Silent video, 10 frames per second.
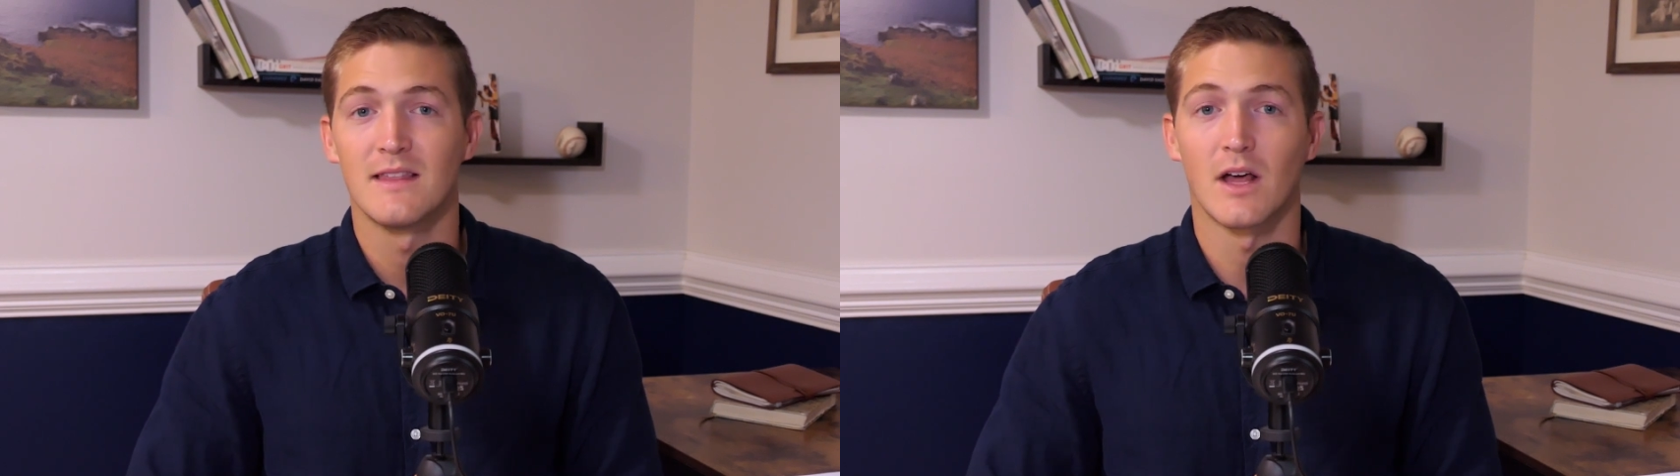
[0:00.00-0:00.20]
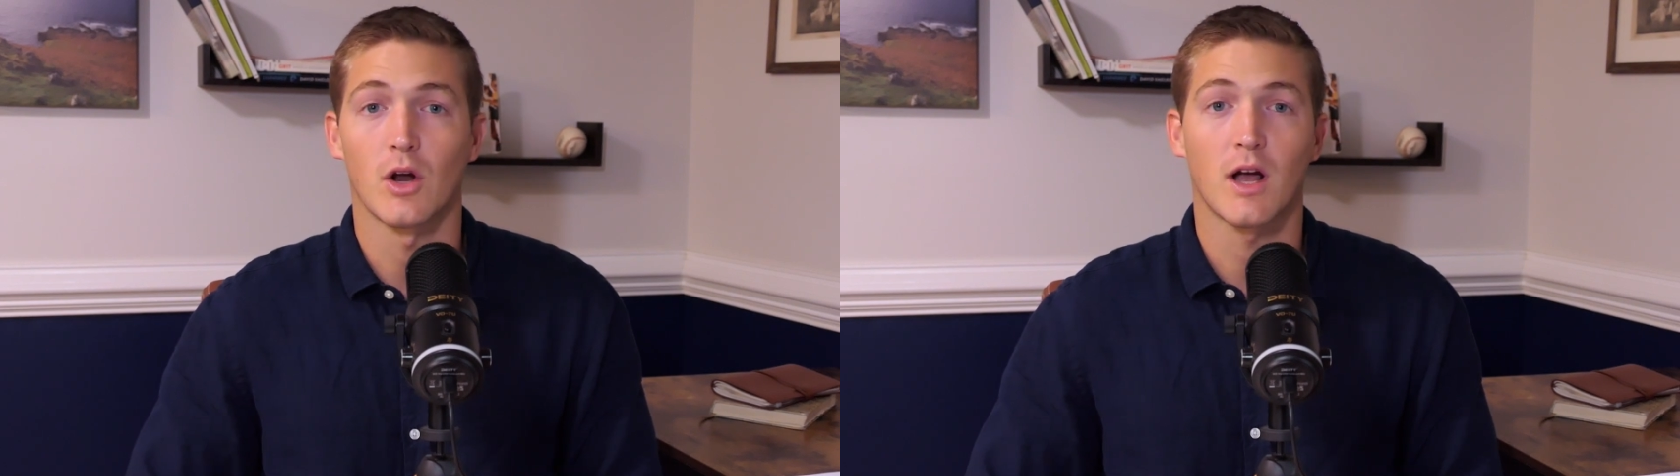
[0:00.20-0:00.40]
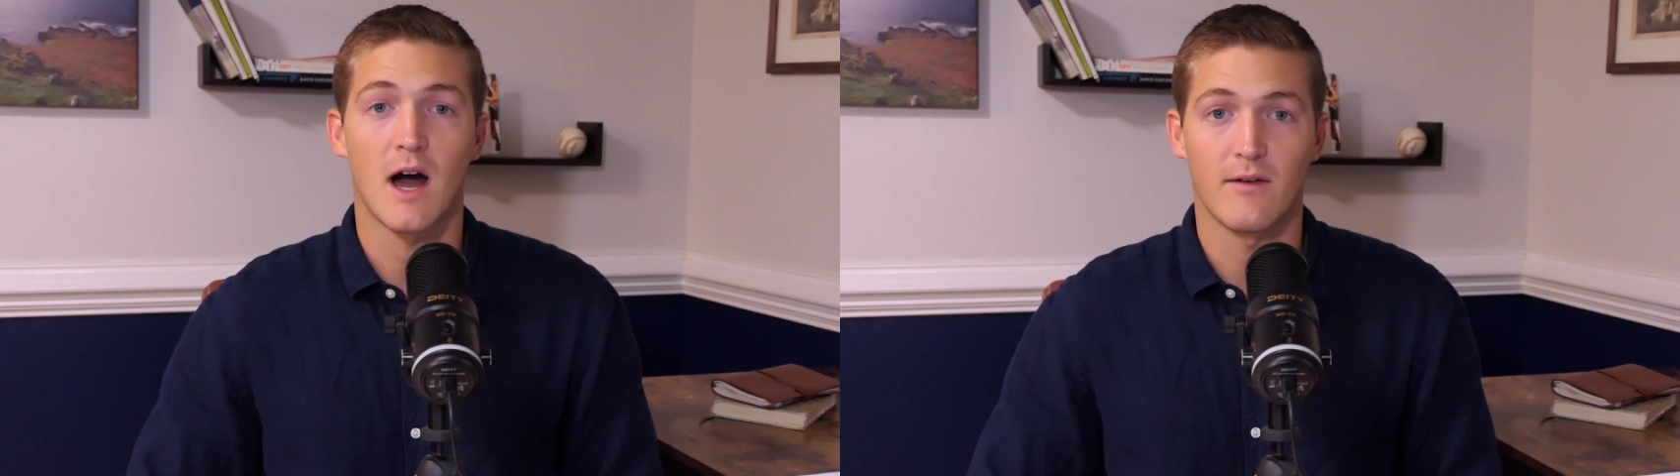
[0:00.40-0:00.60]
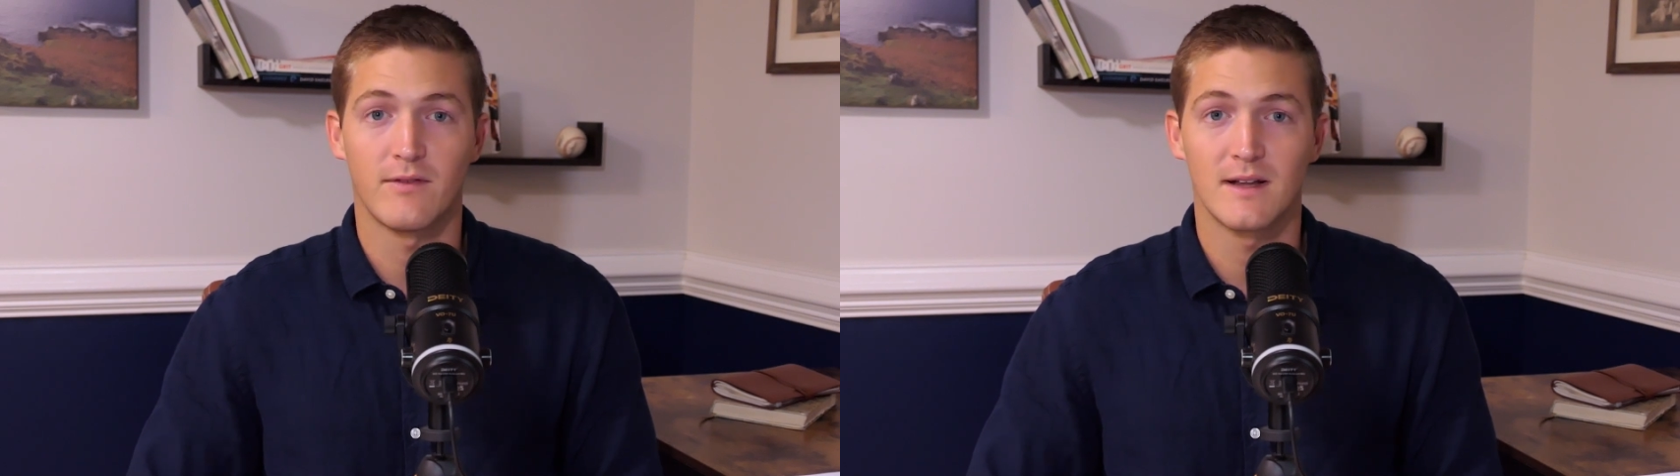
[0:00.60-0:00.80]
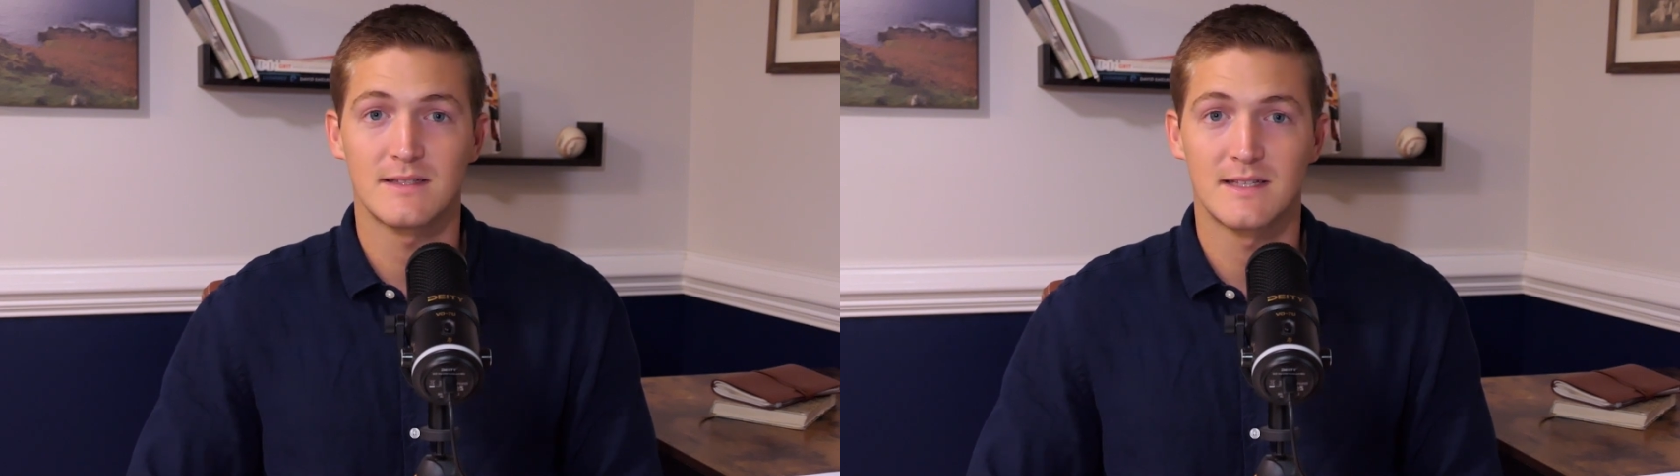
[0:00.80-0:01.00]
that are
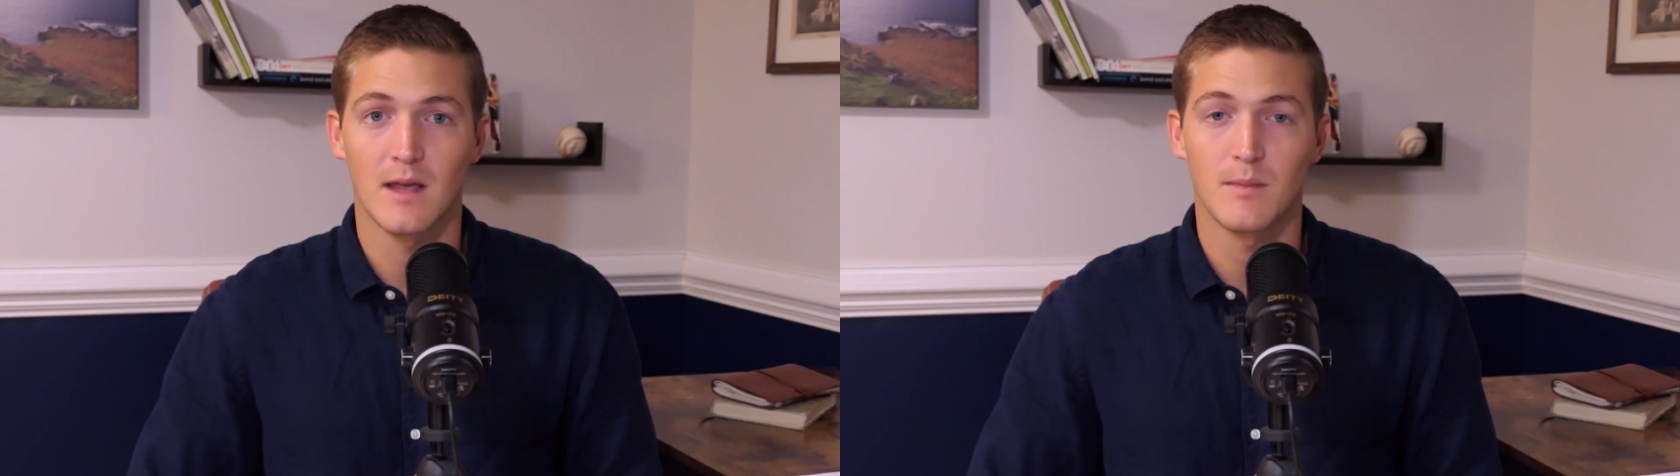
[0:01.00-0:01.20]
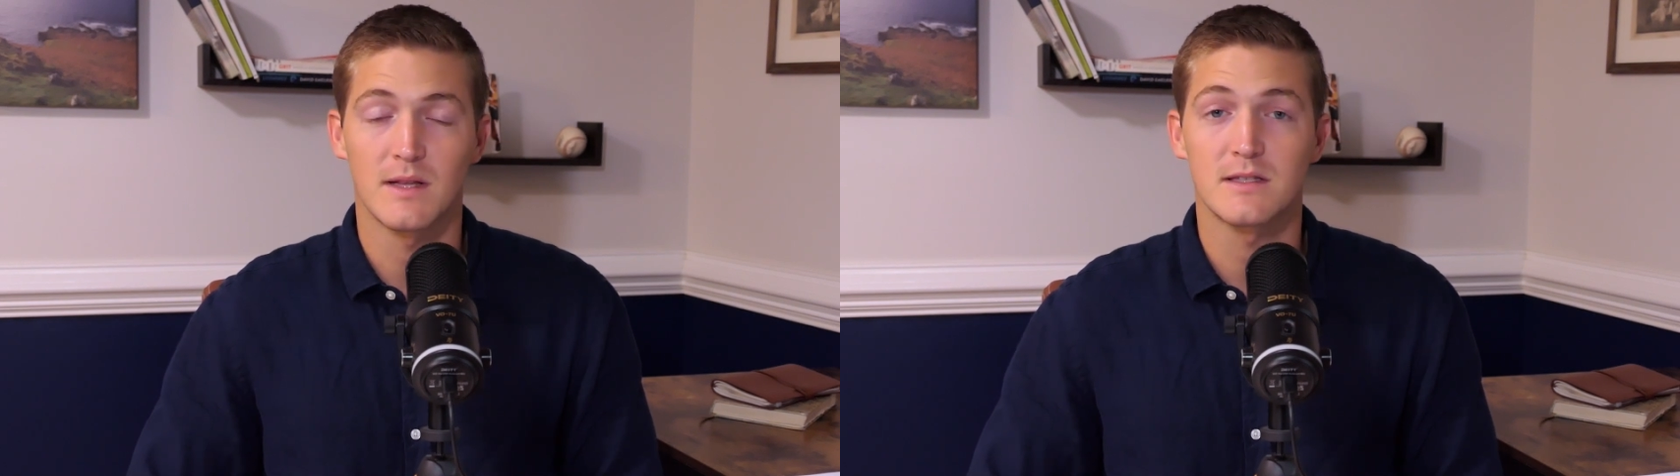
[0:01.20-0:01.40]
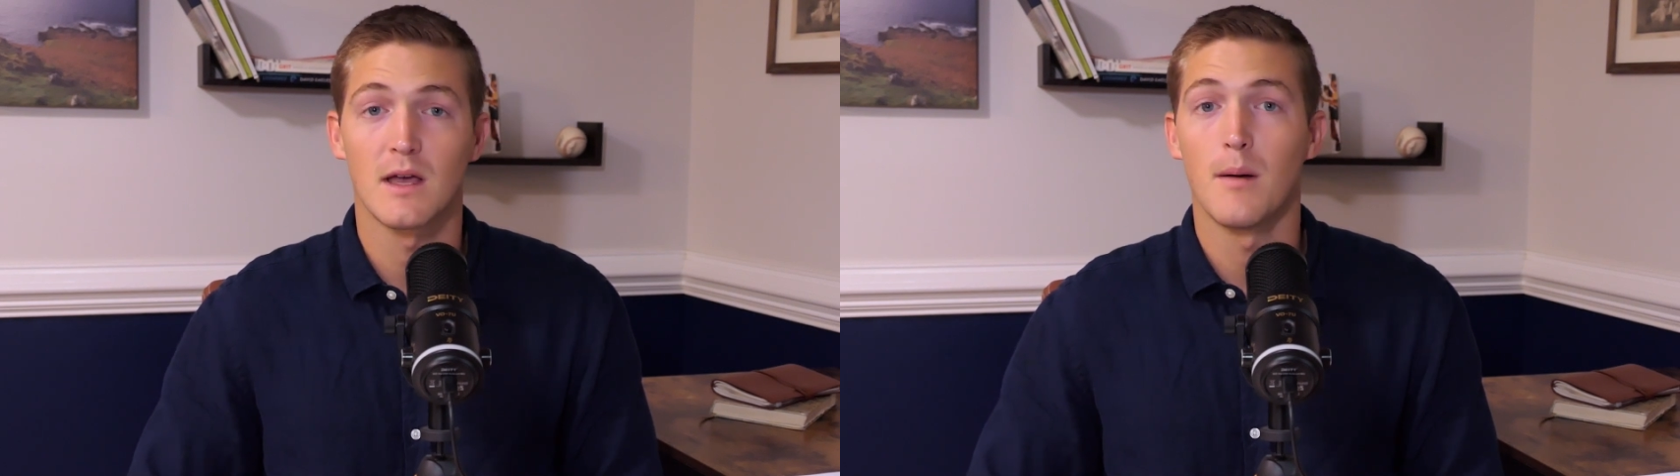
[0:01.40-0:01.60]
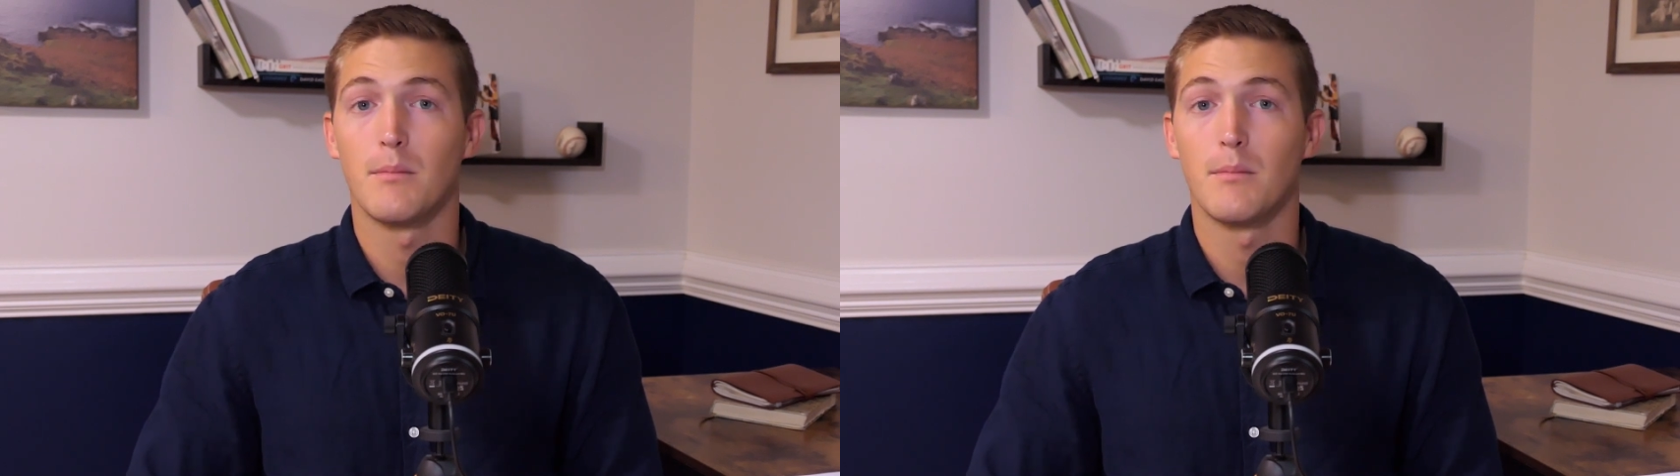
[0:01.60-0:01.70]
confident statements,